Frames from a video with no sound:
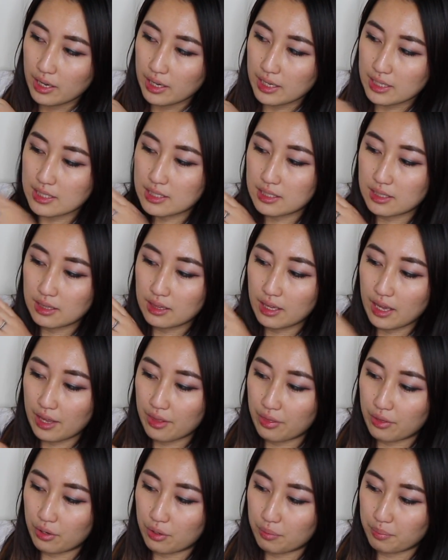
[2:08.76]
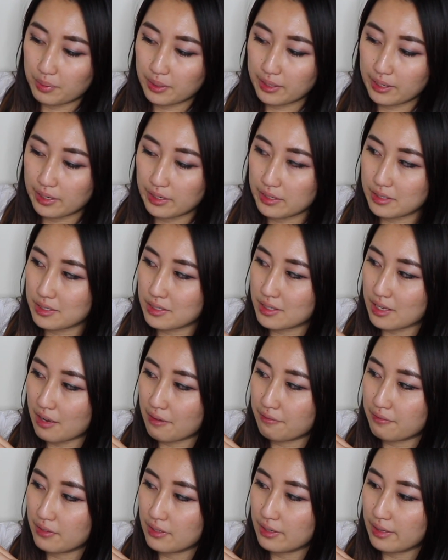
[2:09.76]
is leather, because
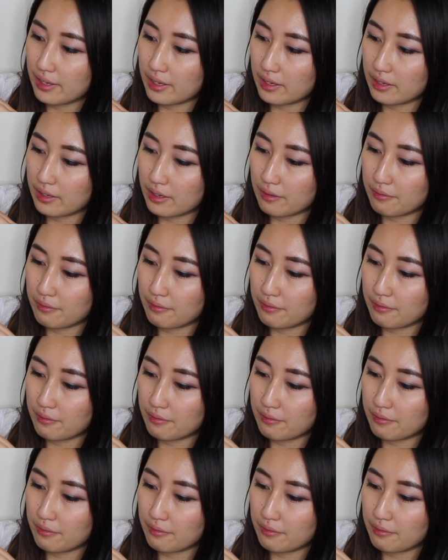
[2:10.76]
I feel like